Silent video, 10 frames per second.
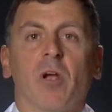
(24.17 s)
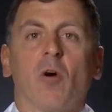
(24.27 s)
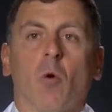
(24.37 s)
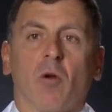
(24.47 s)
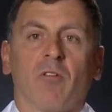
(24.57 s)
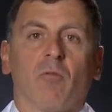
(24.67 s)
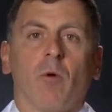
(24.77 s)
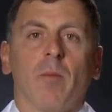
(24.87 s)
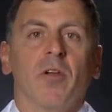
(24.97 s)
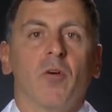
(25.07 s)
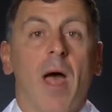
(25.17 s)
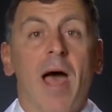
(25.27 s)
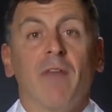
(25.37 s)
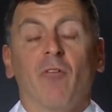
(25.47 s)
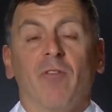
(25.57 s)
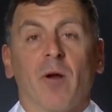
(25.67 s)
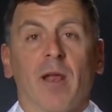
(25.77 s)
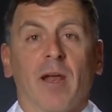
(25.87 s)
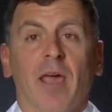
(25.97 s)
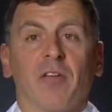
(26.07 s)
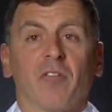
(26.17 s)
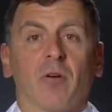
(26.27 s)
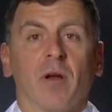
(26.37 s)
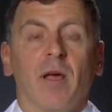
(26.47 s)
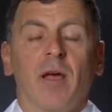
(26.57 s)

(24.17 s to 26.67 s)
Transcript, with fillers: quarters of women who have ovarian cancer